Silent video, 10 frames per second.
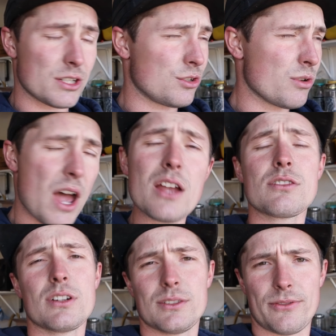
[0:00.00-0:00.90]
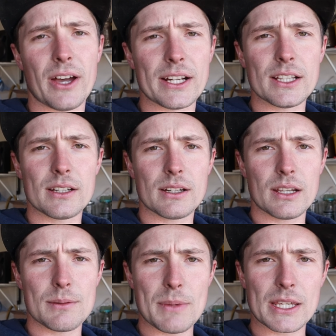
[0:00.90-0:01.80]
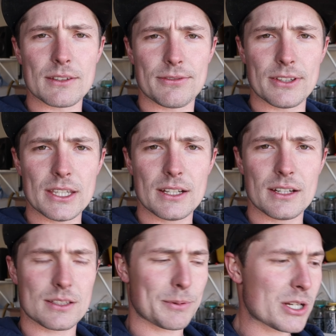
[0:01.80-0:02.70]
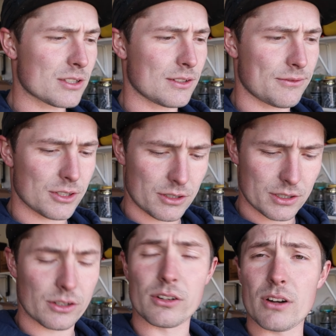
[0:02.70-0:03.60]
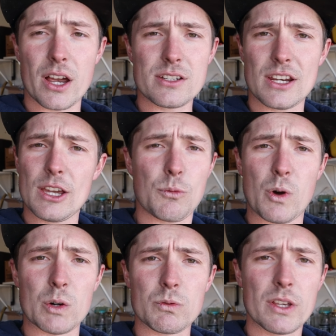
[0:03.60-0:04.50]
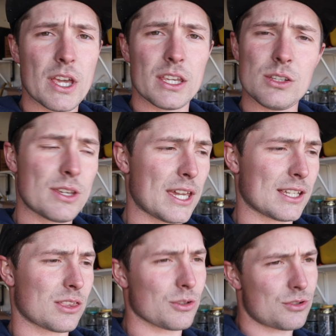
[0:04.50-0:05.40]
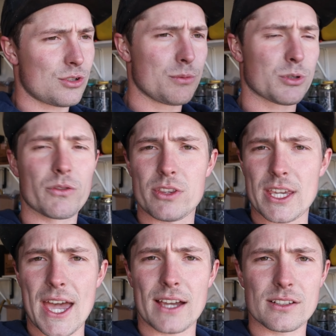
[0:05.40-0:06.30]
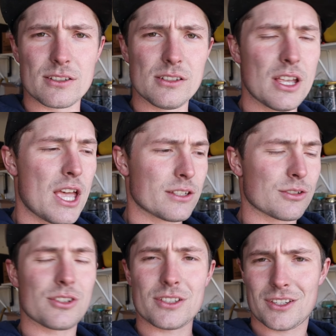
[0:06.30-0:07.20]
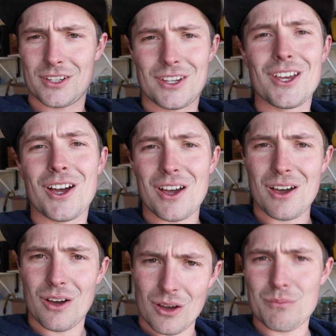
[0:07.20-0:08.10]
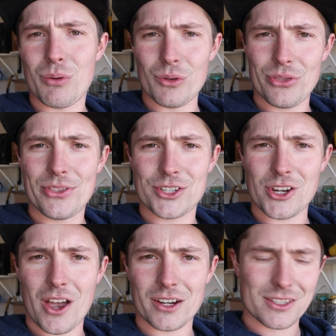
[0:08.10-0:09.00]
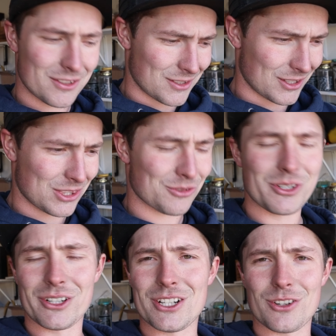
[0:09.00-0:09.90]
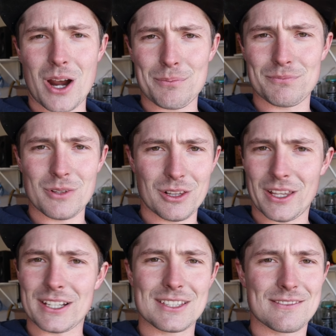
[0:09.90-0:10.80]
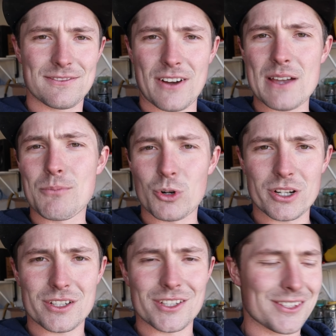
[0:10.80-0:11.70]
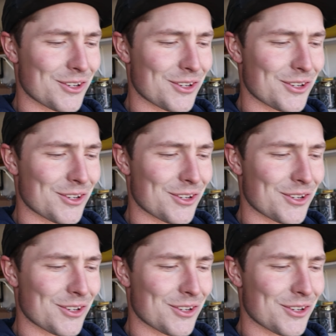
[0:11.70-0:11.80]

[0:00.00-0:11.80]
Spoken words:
Do not try to fight it and make it fit, especially if you're in your garage. It won't. You can't get those tubes over the axle. So just unbolt the shocks and let the rear end drop like 5 more inches.